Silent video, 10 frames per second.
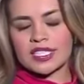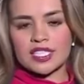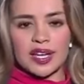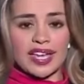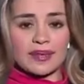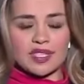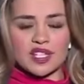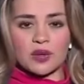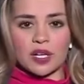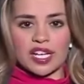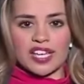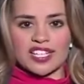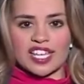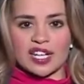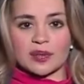So I am still working
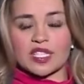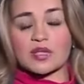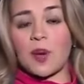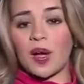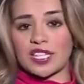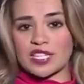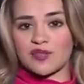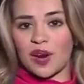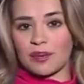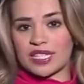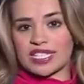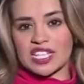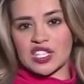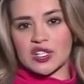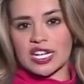to get a response from the
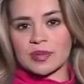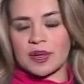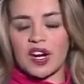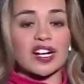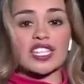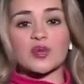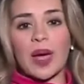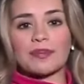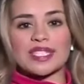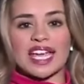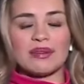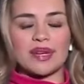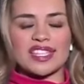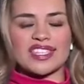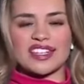district, but on its website,
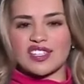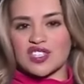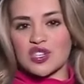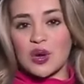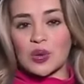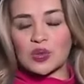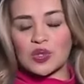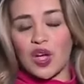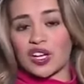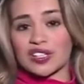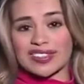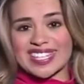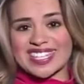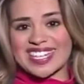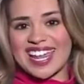Munson is no longer
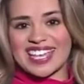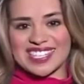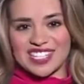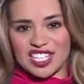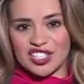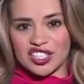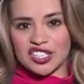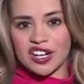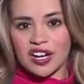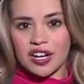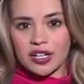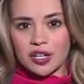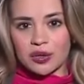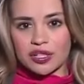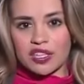listed as a teacher.
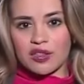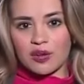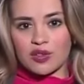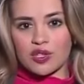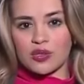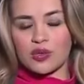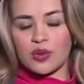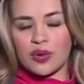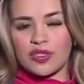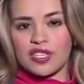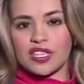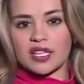According, though, to the